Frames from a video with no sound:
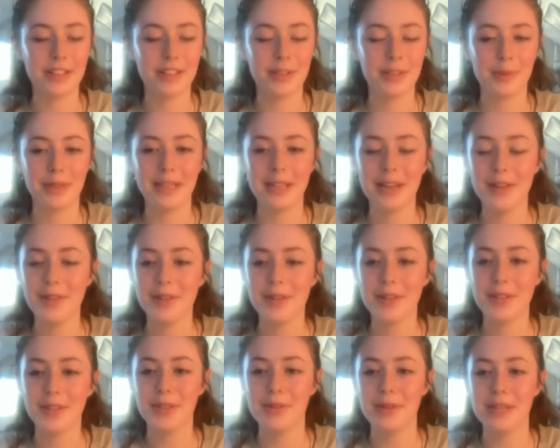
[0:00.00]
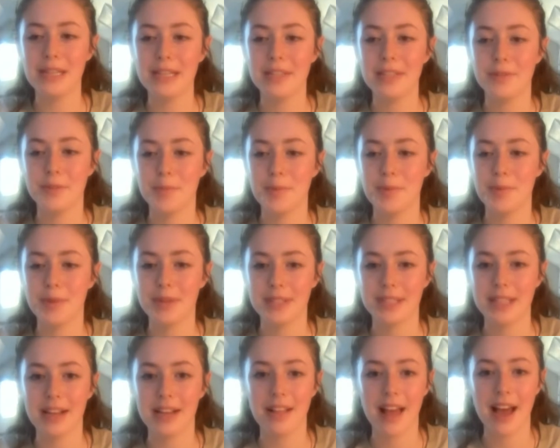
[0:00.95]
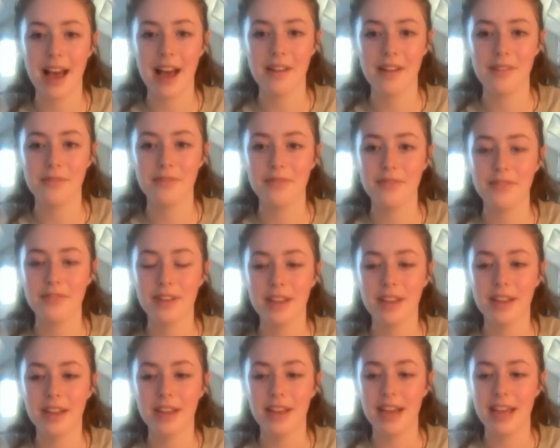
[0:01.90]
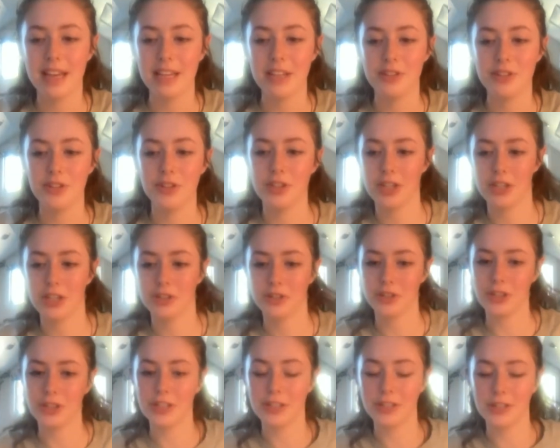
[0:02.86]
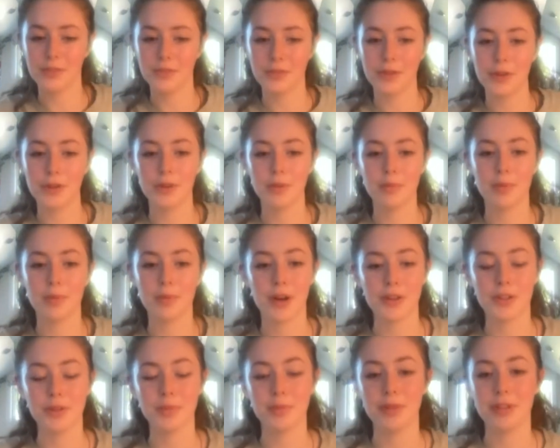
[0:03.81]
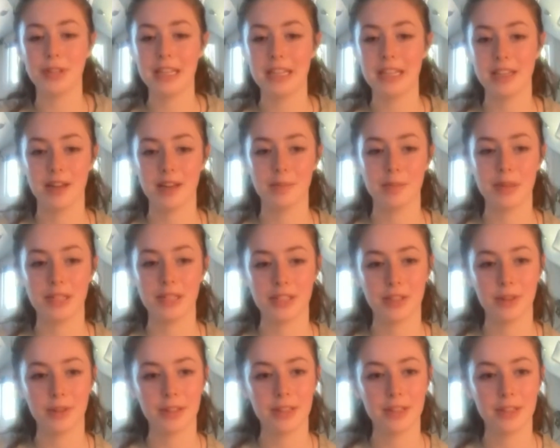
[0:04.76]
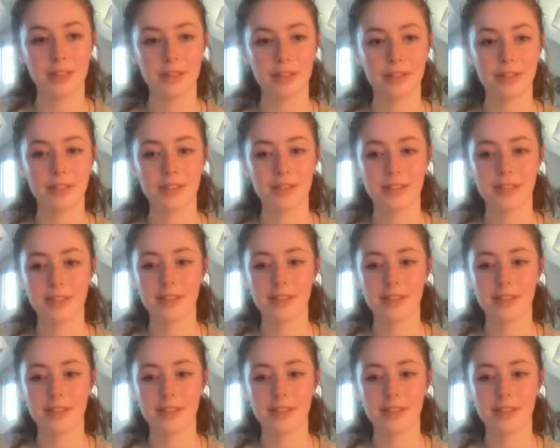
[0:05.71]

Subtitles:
Do any other students from USL have any suggestions for possible incoming students?